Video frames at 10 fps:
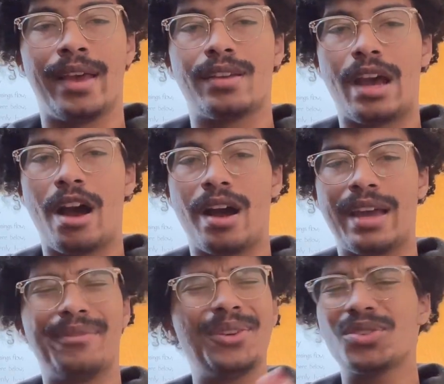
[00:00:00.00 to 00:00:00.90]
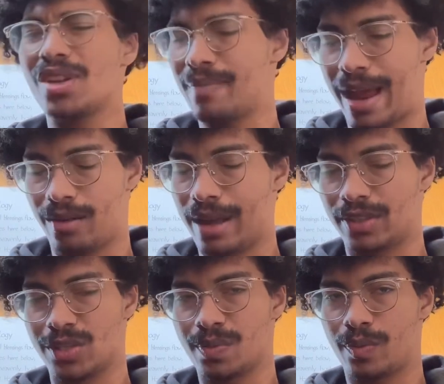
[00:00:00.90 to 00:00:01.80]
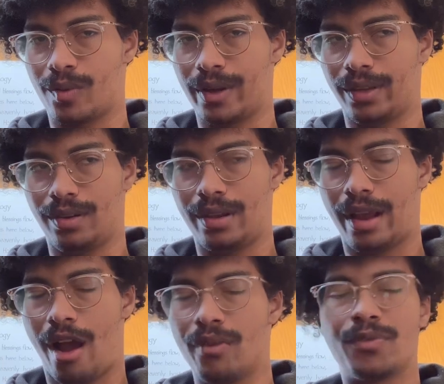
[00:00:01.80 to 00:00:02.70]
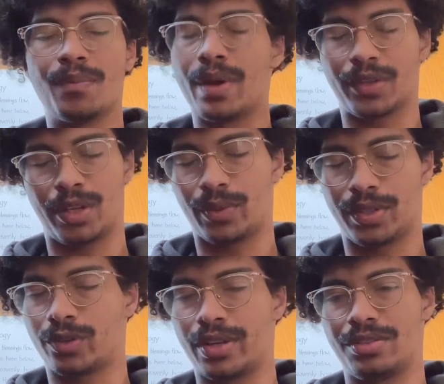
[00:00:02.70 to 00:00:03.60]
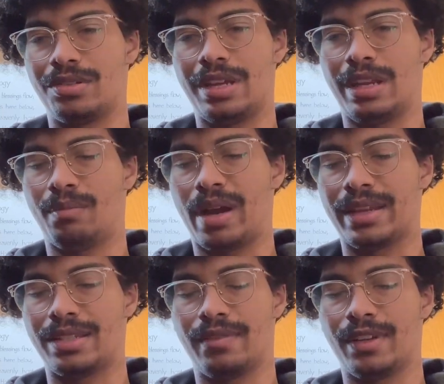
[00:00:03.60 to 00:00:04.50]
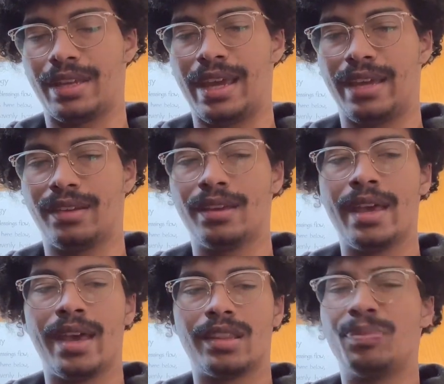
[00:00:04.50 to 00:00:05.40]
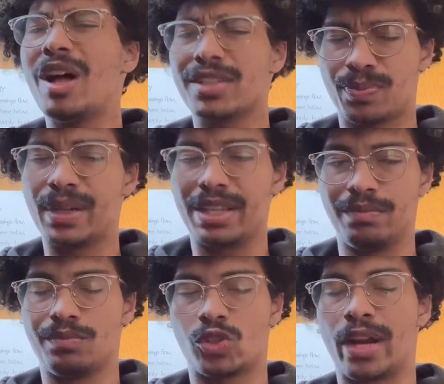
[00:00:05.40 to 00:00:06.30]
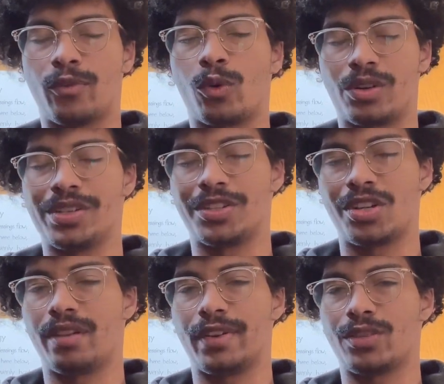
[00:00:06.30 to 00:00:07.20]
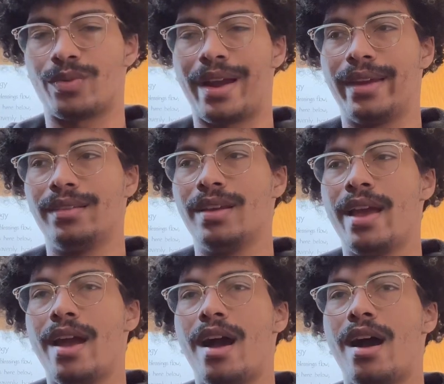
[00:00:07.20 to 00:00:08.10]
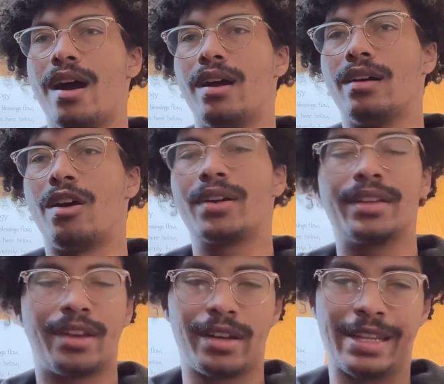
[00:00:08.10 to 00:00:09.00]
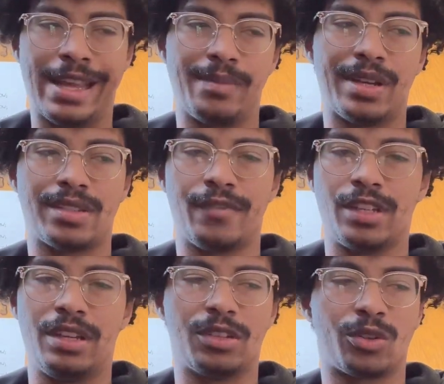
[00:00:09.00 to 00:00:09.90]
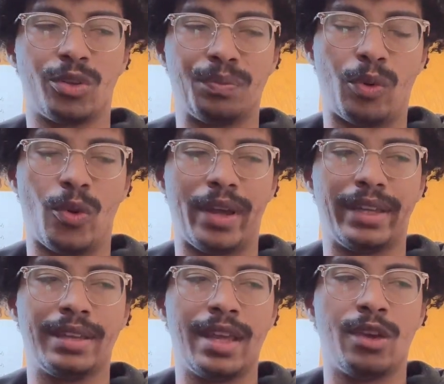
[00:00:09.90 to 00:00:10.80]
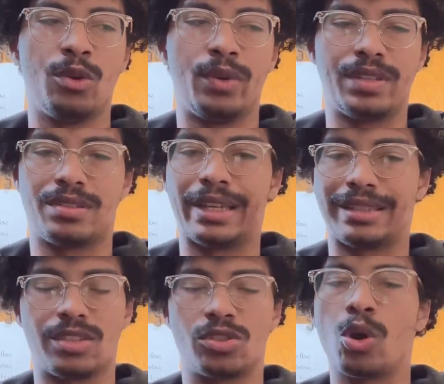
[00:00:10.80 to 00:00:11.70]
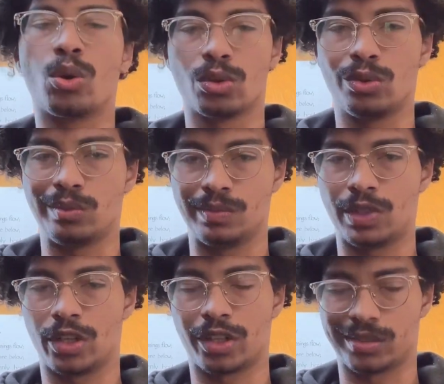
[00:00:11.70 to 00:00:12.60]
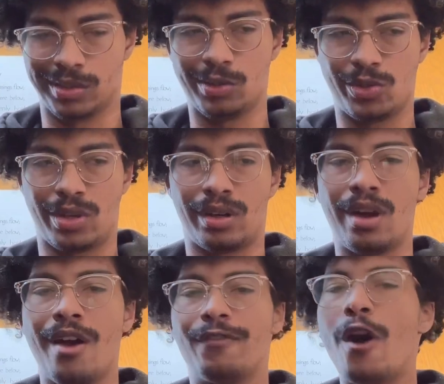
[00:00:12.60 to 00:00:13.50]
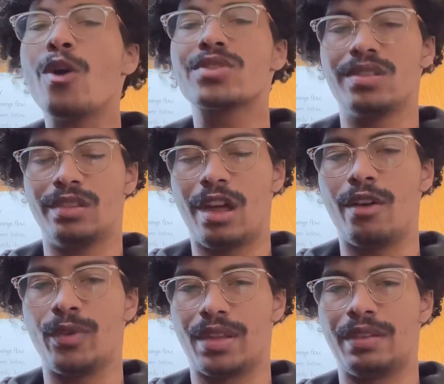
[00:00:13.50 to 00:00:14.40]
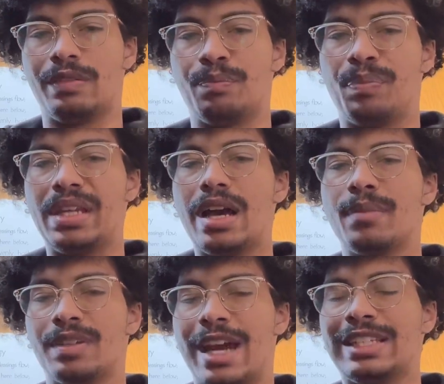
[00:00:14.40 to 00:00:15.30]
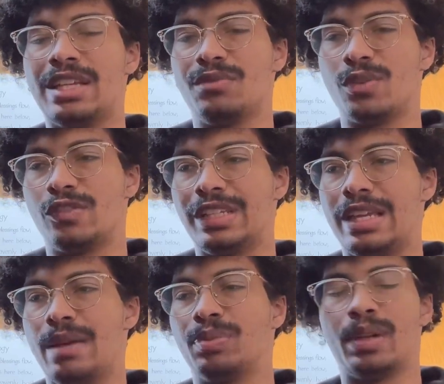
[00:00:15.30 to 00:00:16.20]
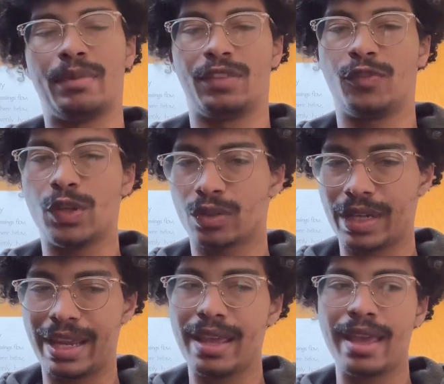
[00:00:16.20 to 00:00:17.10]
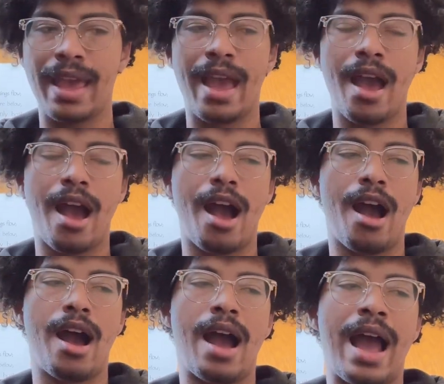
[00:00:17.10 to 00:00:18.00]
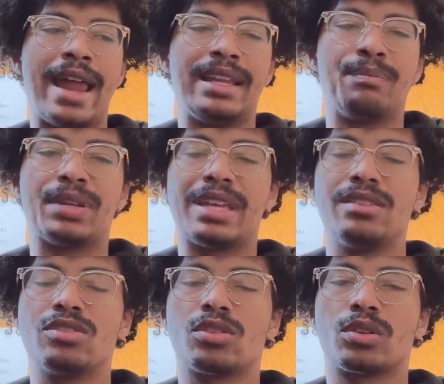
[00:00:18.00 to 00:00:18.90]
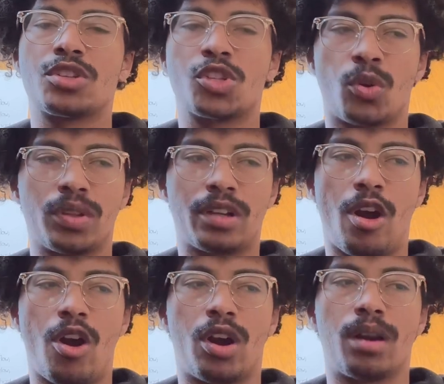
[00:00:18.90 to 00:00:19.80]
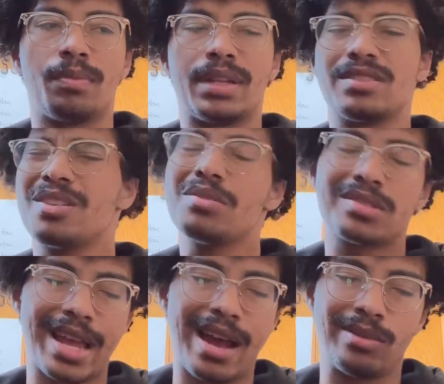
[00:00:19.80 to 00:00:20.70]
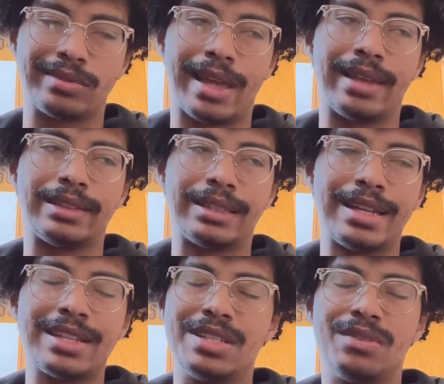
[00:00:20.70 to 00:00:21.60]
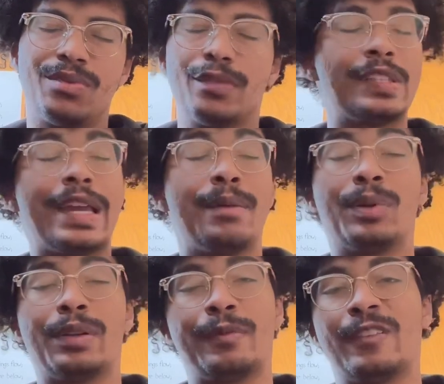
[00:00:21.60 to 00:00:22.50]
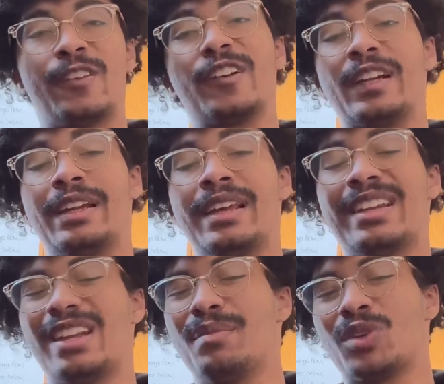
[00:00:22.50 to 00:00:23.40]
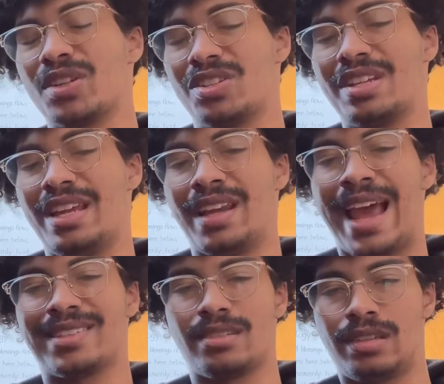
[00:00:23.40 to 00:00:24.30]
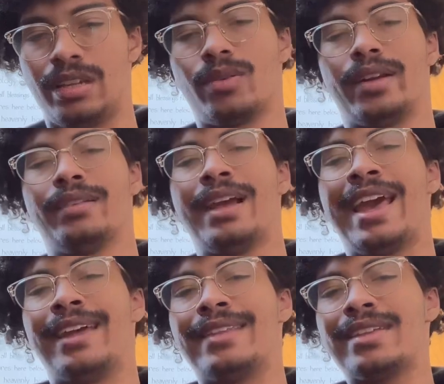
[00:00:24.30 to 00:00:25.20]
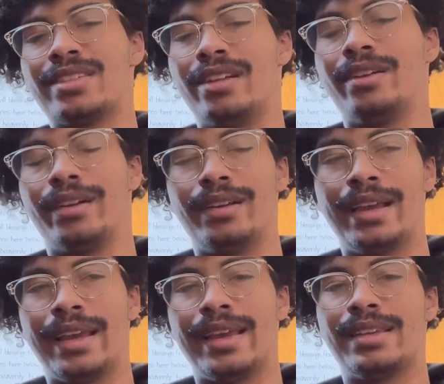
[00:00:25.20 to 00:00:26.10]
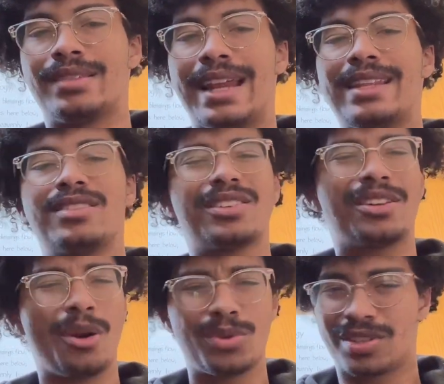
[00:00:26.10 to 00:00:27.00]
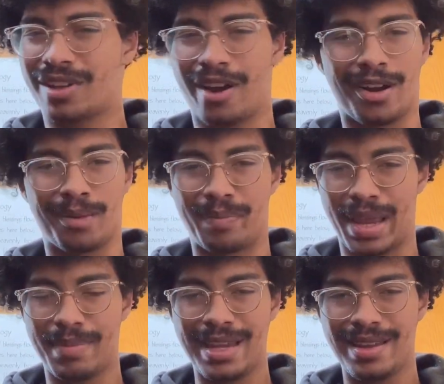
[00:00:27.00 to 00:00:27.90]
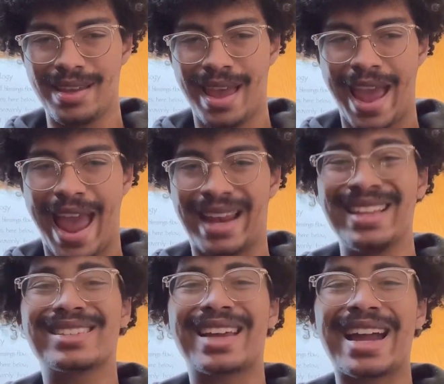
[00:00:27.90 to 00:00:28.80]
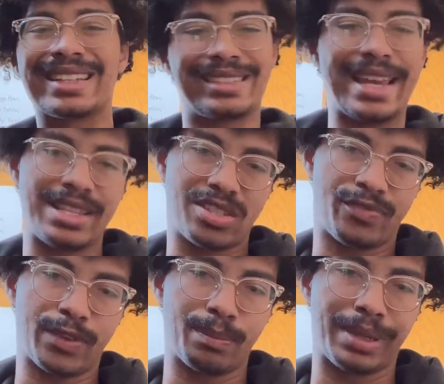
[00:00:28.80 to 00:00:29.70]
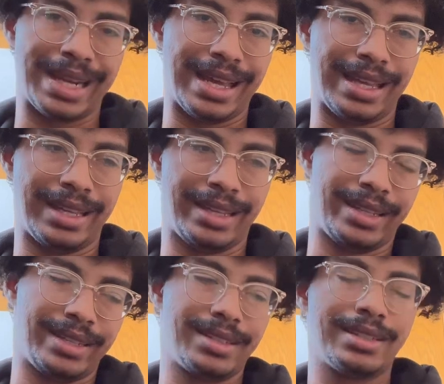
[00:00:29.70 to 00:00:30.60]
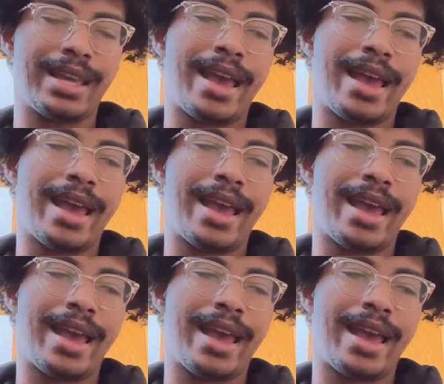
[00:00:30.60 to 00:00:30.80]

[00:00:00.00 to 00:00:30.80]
If you're somehow, at this point, unfamiliar with Christine by Stephen King, the plot's pretty straightforward on the surface, right? Arnie Cunningham, a 17-year-old boy who is like this total nerd loser, falls in love with a beat-up 1958 Plymouth Fury, and he begins to restore the car, but it turns out that the 1958 Plymouth Fury named Christine has a secret. And that secret is that it's a ghost car, baby, and it's got a taste for blood.